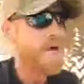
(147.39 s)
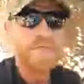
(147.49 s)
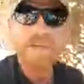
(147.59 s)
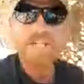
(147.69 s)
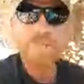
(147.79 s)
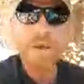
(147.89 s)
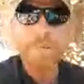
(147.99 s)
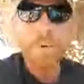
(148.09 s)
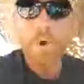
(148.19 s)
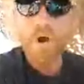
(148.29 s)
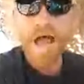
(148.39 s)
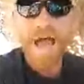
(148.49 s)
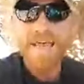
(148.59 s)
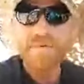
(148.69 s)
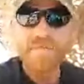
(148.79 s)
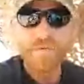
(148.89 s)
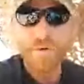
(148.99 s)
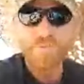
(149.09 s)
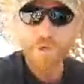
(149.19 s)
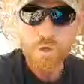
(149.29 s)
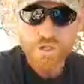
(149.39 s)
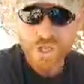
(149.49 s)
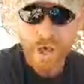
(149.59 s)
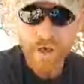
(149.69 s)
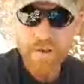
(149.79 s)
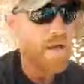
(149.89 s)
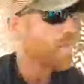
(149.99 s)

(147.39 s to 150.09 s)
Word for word: These people are not even from Tucson.